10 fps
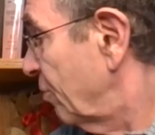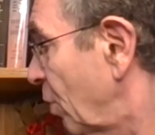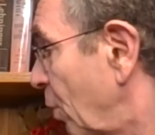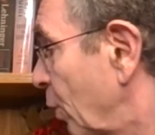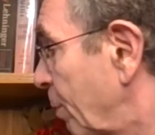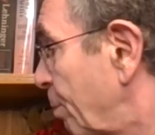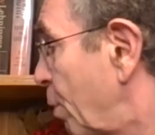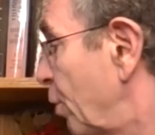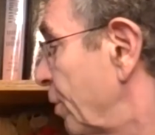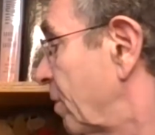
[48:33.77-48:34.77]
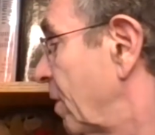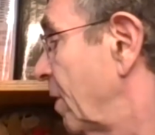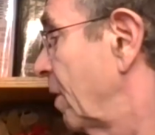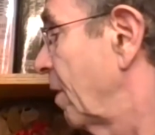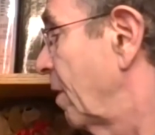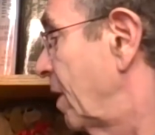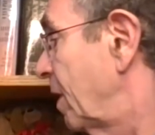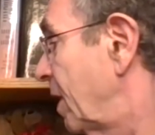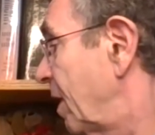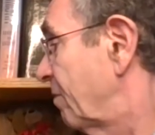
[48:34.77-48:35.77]
store would put the
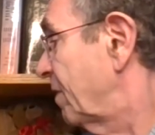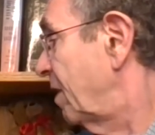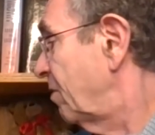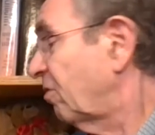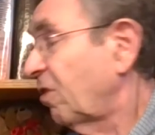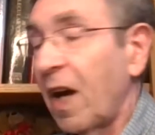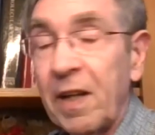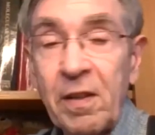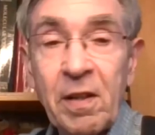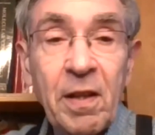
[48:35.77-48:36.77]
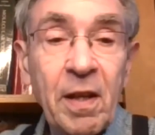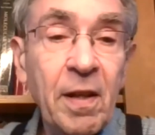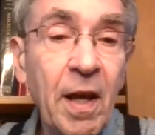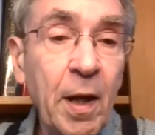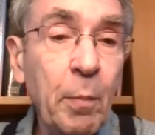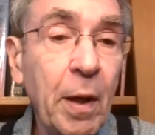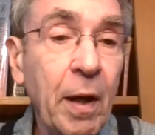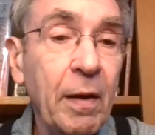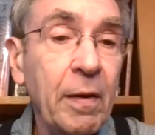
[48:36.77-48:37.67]
gift inside the teddy bear.